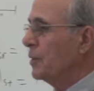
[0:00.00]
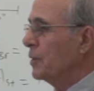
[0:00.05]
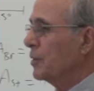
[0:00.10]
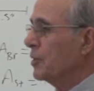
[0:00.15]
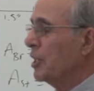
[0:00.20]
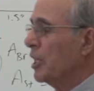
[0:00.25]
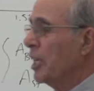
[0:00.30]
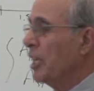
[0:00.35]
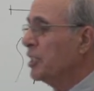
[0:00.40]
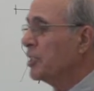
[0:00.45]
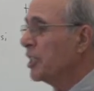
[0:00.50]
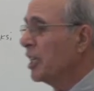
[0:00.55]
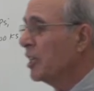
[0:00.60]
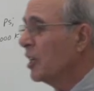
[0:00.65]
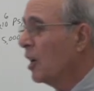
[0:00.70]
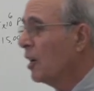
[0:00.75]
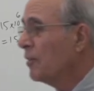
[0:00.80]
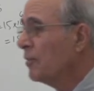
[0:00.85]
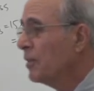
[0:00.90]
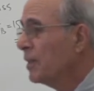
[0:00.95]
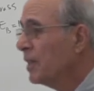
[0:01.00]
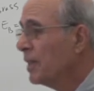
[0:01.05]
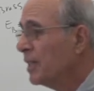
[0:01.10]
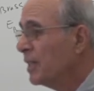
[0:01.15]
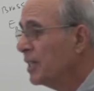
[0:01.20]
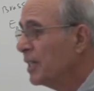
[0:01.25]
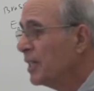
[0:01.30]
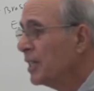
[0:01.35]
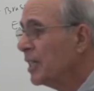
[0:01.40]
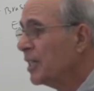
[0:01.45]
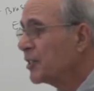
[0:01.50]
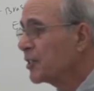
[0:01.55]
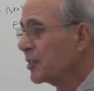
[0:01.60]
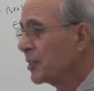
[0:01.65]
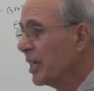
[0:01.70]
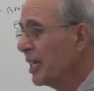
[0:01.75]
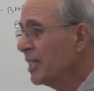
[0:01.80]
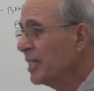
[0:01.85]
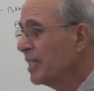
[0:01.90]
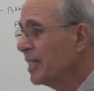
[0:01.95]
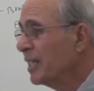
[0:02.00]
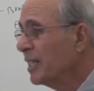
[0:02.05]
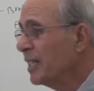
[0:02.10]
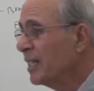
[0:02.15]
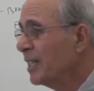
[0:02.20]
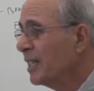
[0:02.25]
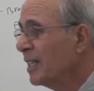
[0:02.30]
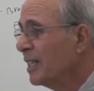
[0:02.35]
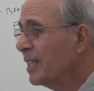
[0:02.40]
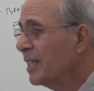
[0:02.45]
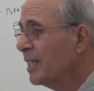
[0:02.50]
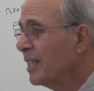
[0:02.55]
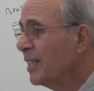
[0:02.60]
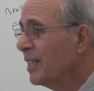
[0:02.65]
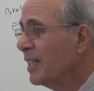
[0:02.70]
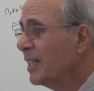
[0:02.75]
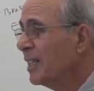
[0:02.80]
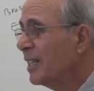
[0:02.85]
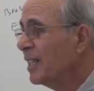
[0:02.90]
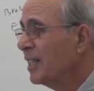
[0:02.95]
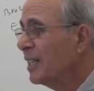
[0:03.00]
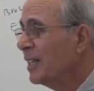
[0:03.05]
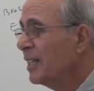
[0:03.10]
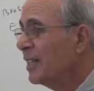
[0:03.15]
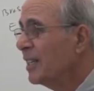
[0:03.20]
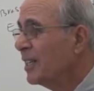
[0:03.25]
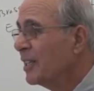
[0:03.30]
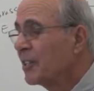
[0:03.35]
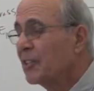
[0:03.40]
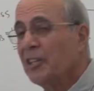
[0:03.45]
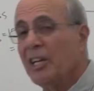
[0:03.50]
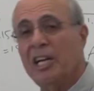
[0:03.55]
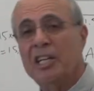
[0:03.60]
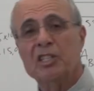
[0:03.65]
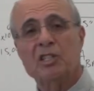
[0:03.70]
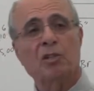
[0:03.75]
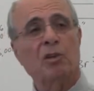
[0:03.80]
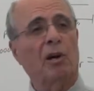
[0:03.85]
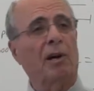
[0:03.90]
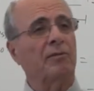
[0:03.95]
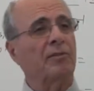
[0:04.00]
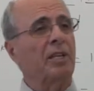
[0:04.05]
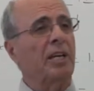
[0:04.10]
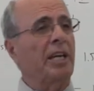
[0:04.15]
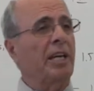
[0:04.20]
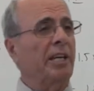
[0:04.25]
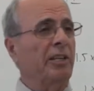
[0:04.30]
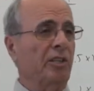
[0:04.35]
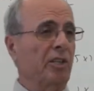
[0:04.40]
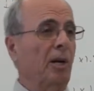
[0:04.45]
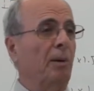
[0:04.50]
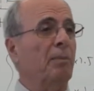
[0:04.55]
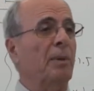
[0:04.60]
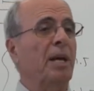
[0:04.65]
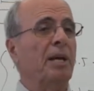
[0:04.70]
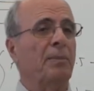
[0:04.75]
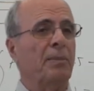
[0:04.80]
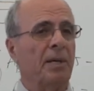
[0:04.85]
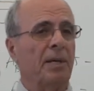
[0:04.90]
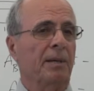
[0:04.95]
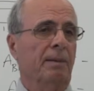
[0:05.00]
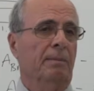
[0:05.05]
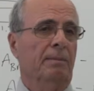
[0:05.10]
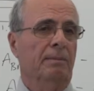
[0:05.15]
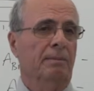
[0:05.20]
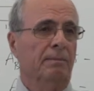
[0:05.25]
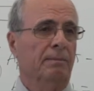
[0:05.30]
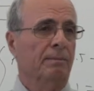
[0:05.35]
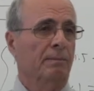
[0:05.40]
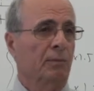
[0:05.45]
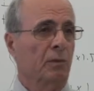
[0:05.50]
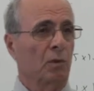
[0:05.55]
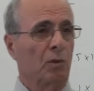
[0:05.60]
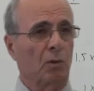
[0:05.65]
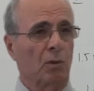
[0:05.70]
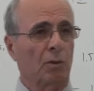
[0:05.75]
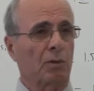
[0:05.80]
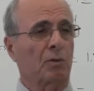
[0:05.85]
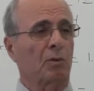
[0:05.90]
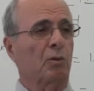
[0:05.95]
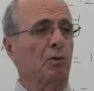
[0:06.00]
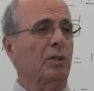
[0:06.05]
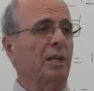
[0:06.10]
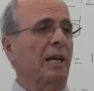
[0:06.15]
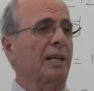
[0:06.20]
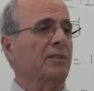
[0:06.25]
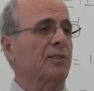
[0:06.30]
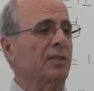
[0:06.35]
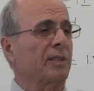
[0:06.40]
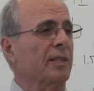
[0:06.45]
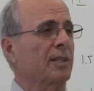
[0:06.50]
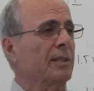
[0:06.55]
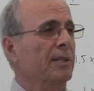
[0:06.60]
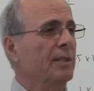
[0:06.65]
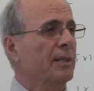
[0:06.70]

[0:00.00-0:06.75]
relation of strength. Ratio of the area, maybe. Good answer.